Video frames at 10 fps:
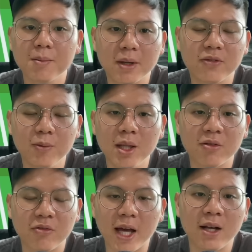But for me, the
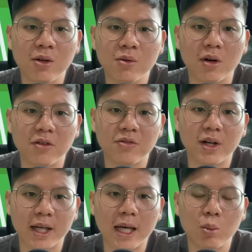value of
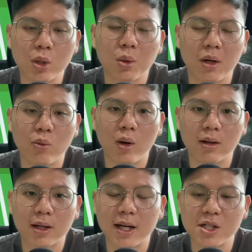a Game Week 12
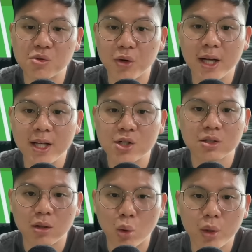wildcard is really
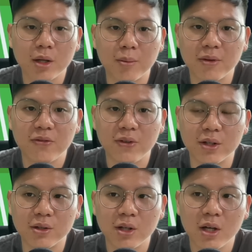just loading the
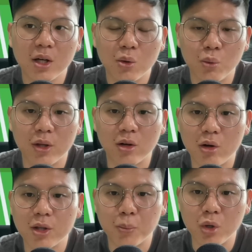midfield with
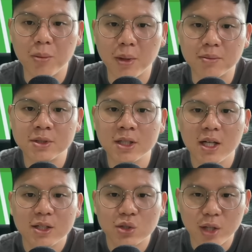all the premiums.
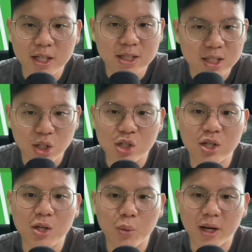So that is
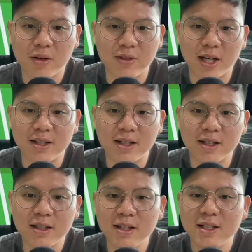essentially what I've done
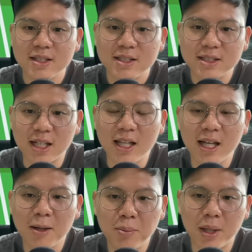here.
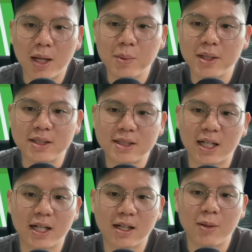Salah, Palmer and
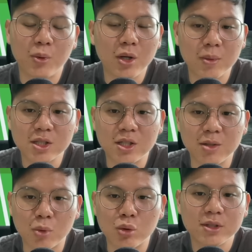Saka are pretty much the
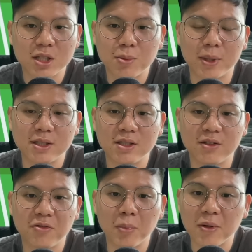most
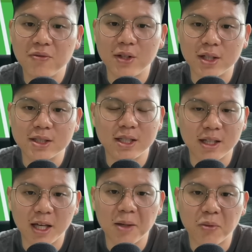expensive midfielders in
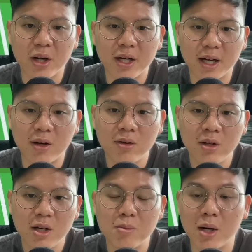the game right now,
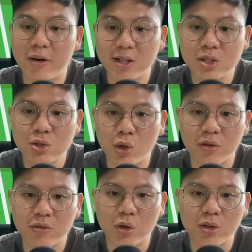barring Son,
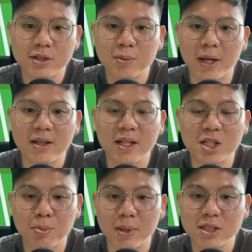of course. But I think
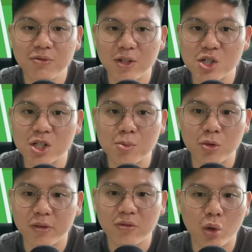Spurs fixtures
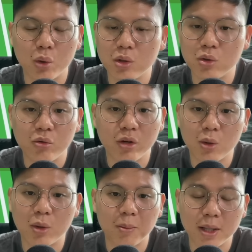moving forward, you don't
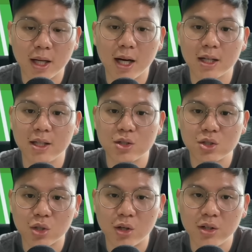really want to be targeting
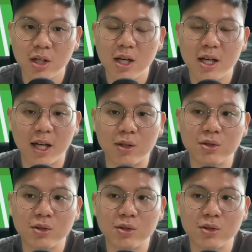Son and